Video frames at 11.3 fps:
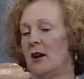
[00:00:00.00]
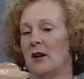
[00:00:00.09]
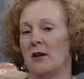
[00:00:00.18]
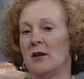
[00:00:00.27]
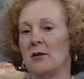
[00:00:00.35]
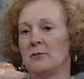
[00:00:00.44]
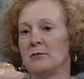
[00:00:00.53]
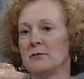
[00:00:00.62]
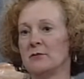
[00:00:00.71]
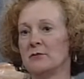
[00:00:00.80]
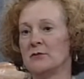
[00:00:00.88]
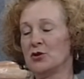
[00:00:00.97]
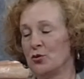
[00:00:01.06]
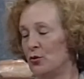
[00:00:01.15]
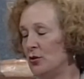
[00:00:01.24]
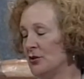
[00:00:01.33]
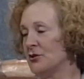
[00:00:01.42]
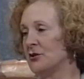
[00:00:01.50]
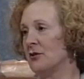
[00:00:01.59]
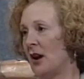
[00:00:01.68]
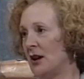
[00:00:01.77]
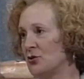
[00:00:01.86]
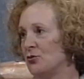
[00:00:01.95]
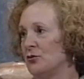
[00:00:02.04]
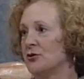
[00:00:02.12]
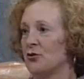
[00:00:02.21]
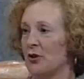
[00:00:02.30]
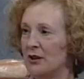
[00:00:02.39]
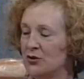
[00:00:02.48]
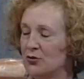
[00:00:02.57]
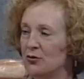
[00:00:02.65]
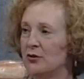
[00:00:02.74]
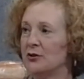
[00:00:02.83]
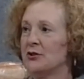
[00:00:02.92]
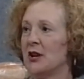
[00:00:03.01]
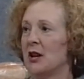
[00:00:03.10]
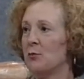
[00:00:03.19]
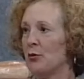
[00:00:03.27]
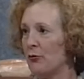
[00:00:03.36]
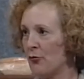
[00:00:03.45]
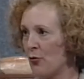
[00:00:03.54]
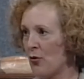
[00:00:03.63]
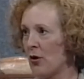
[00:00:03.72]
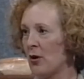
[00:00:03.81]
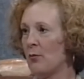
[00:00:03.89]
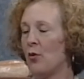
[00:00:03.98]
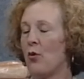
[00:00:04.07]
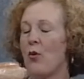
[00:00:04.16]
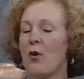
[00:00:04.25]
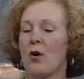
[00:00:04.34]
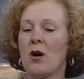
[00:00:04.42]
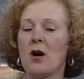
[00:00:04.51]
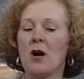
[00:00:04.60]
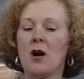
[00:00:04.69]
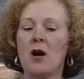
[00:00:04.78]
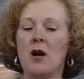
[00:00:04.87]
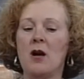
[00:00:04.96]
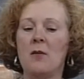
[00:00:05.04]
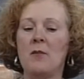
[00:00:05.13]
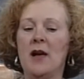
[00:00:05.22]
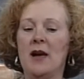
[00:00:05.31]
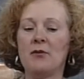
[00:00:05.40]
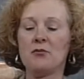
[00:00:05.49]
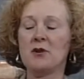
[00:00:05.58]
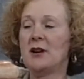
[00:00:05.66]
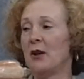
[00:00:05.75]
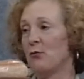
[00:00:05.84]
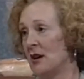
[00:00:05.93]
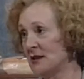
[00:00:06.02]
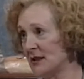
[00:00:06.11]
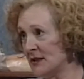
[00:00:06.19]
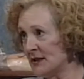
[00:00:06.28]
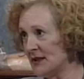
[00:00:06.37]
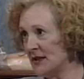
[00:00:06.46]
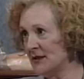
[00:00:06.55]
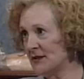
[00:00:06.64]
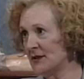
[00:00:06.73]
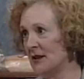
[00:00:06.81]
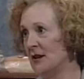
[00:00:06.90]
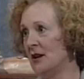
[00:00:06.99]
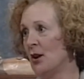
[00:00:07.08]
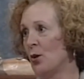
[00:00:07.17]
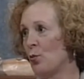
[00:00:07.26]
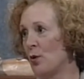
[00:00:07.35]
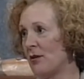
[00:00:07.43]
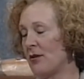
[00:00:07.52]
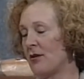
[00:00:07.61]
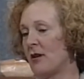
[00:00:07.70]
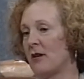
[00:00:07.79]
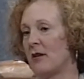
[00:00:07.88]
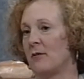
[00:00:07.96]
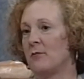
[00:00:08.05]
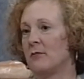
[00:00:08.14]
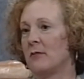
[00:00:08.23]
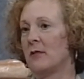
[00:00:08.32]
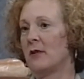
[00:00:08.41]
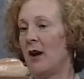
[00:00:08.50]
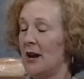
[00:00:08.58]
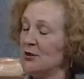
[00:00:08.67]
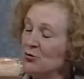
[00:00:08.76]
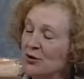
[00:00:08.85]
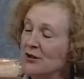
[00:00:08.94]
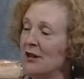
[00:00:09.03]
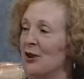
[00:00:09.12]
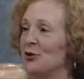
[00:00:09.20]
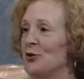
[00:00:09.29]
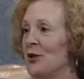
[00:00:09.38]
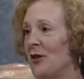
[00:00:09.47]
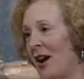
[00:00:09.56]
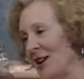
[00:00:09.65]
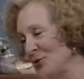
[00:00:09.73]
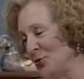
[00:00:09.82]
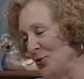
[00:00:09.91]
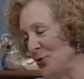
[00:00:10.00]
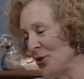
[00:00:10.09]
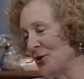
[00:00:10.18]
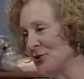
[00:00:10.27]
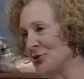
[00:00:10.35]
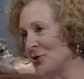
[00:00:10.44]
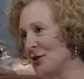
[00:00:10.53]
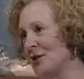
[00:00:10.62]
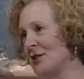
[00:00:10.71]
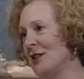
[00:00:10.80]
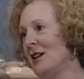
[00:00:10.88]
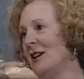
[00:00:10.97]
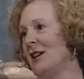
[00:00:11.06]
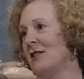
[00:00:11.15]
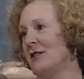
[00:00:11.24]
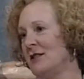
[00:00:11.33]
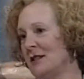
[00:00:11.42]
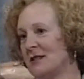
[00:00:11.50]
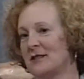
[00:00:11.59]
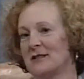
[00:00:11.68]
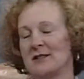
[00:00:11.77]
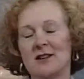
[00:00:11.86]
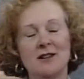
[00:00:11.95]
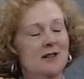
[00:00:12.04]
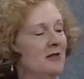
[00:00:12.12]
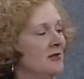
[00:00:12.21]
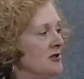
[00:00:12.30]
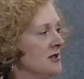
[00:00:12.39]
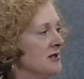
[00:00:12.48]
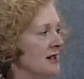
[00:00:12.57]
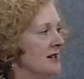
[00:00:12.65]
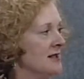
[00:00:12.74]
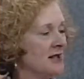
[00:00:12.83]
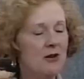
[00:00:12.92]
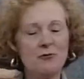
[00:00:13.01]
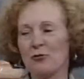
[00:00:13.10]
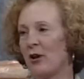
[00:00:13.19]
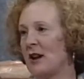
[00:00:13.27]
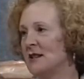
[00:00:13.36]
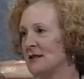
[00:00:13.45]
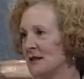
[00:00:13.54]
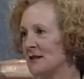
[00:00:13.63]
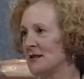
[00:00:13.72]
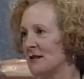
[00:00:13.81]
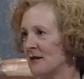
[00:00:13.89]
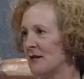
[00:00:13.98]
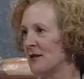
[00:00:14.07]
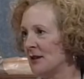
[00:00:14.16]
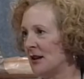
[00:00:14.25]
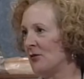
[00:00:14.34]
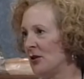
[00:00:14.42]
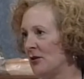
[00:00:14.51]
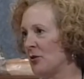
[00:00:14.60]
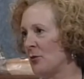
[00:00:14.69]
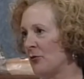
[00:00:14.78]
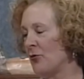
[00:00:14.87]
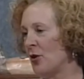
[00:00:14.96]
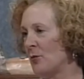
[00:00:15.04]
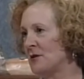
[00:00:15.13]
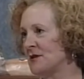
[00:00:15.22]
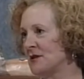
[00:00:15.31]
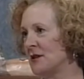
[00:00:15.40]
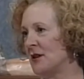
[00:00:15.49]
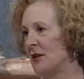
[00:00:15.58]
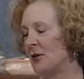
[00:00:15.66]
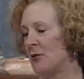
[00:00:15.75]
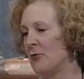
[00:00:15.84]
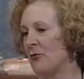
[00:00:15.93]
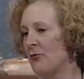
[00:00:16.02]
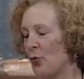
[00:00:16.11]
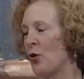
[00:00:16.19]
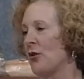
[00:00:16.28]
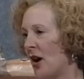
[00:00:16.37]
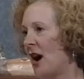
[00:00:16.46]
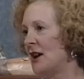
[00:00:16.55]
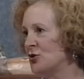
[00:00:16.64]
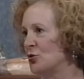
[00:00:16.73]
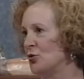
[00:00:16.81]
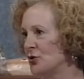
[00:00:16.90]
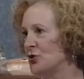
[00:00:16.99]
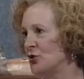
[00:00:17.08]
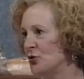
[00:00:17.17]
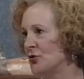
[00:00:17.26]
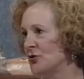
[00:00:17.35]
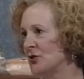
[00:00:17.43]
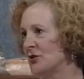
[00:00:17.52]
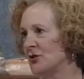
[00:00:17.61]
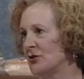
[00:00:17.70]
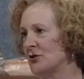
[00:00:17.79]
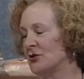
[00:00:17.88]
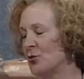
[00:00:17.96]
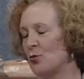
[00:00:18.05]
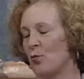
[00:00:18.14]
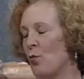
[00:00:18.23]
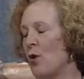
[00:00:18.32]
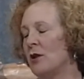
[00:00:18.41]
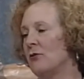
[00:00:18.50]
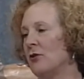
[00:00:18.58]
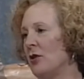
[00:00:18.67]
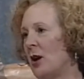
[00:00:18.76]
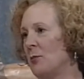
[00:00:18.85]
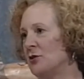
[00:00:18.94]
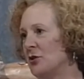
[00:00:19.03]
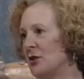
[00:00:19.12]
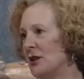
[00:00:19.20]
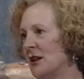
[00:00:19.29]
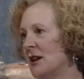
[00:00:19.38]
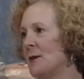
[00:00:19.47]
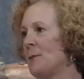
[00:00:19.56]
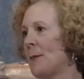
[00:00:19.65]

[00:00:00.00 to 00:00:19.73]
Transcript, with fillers: um, schools, high schools, grade schools, and perform or um, have three day residencies with um, the high school conductor and the high school orchestra. This uh, just in itself raises the, the level of the performance uh, for the high school students. It's, it's just a wonderful opportunity. Particularly in a day